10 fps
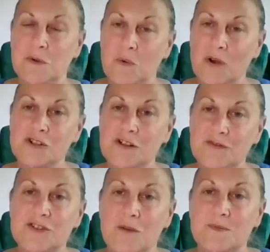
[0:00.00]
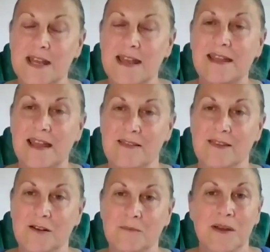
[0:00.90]
but once you've stopped taking
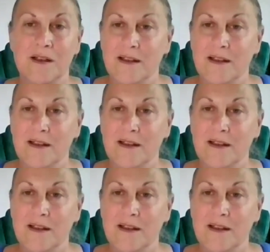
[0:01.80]
them,